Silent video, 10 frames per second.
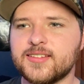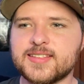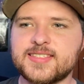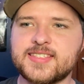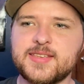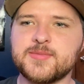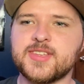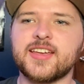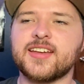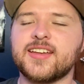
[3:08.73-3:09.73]
This seems
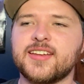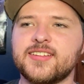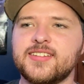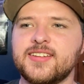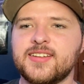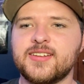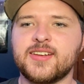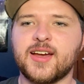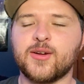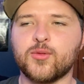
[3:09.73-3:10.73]
like a,
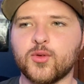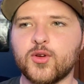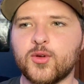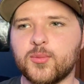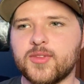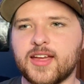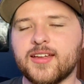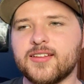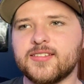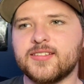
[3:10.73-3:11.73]
a room that
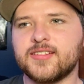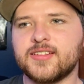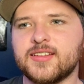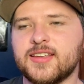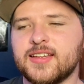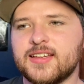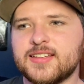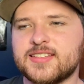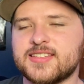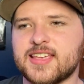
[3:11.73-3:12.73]

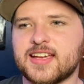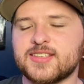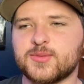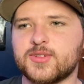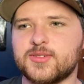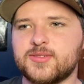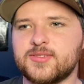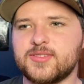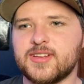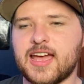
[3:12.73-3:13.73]
sex would
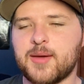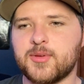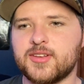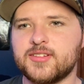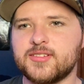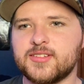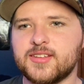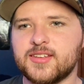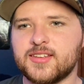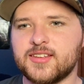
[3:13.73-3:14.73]
happen.
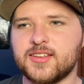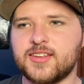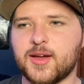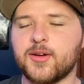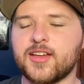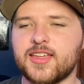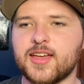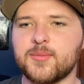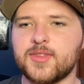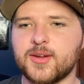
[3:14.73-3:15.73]
Yeah, okay,
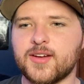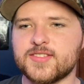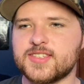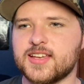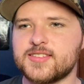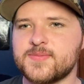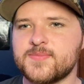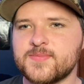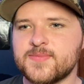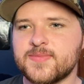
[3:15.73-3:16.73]
yep, they're having sex.
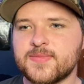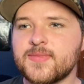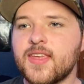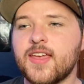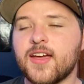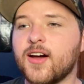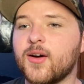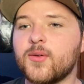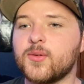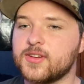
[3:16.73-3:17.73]

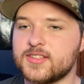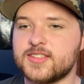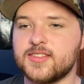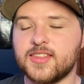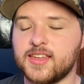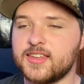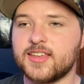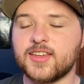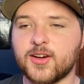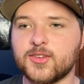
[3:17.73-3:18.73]
Oh, because he
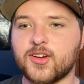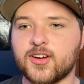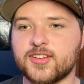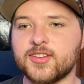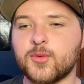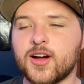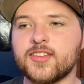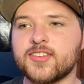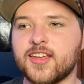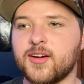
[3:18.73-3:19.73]
can go as hard as he
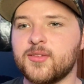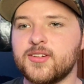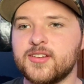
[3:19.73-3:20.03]
wants now.